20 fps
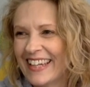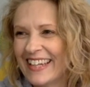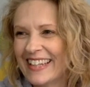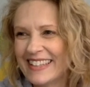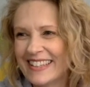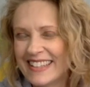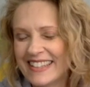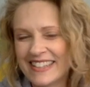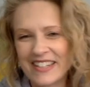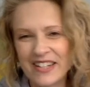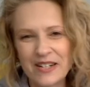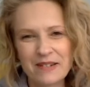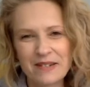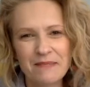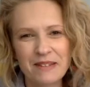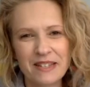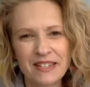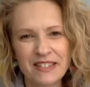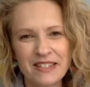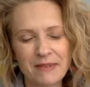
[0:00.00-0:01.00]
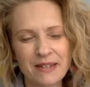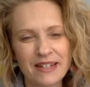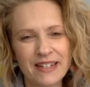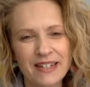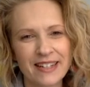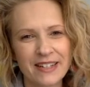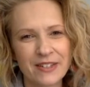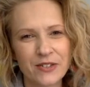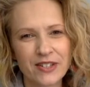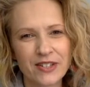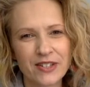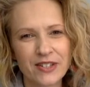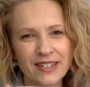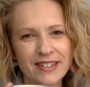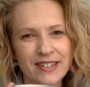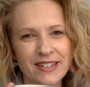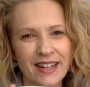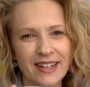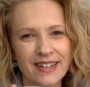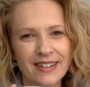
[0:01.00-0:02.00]
This year must have been an interesting...
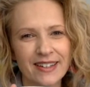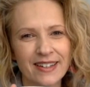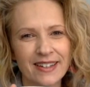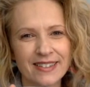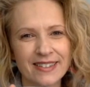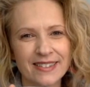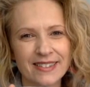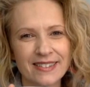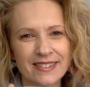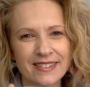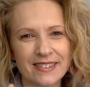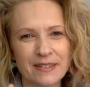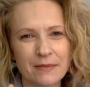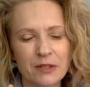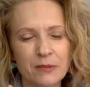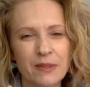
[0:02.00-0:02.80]
Uh, there must